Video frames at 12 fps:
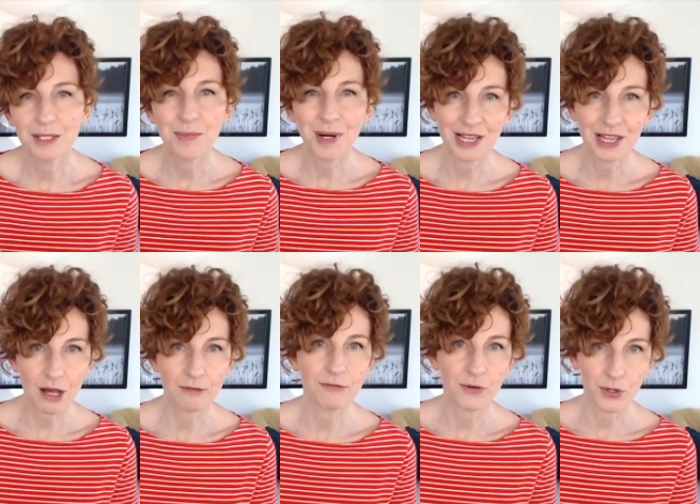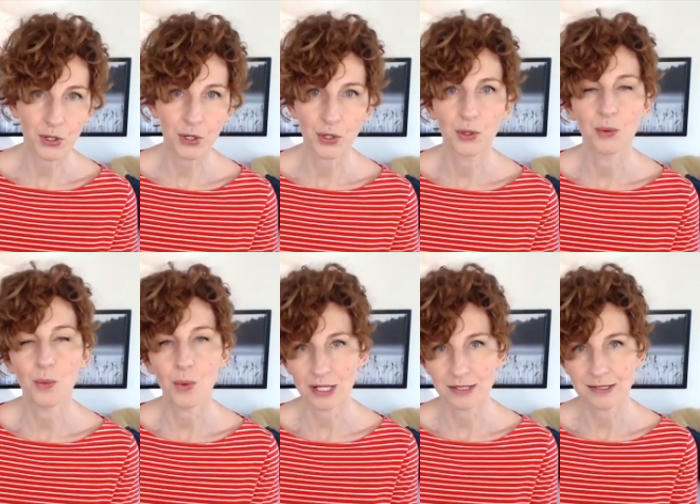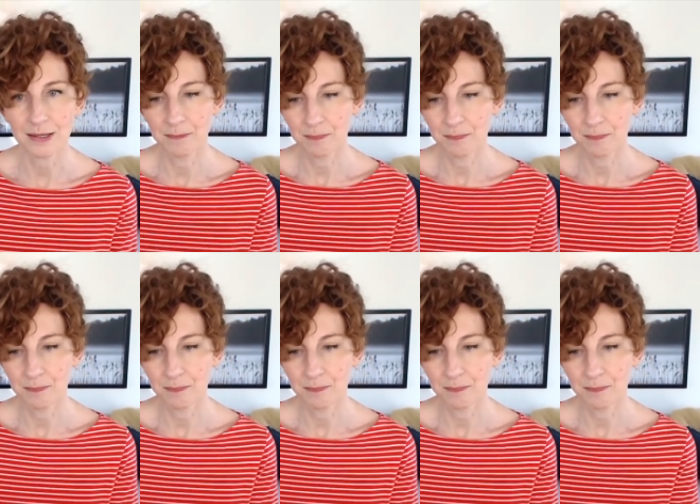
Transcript: my love for her was.